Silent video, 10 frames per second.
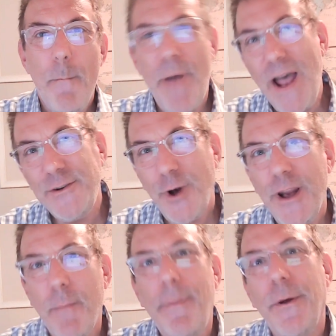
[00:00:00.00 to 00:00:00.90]

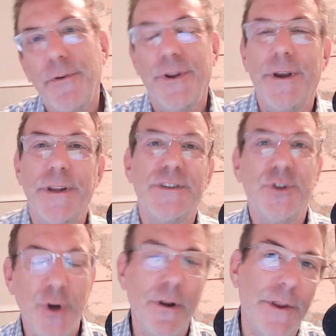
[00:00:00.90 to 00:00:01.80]
Pádraig Belton is a
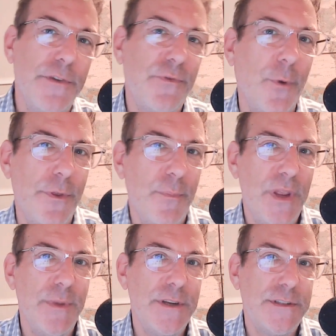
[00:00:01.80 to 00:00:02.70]
journalist for the
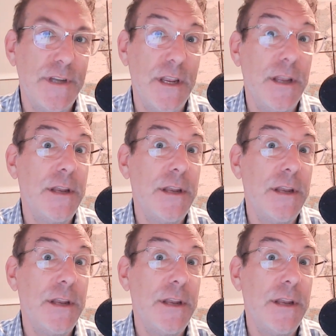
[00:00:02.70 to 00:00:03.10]
BBC.